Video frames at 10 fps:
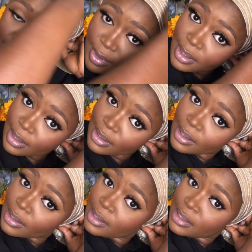Okay,
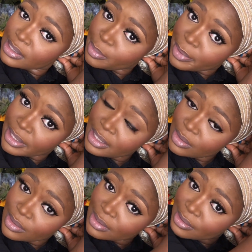depending
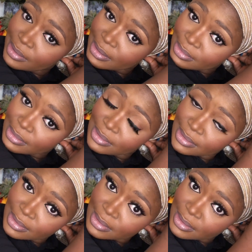on the crown,
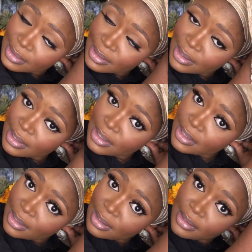
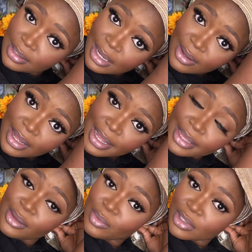on how high
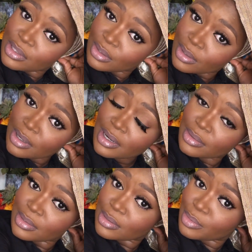you want your
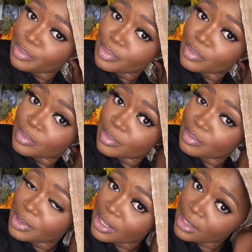crown to
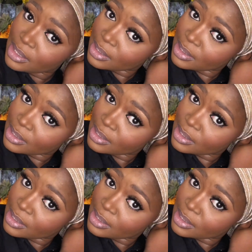be.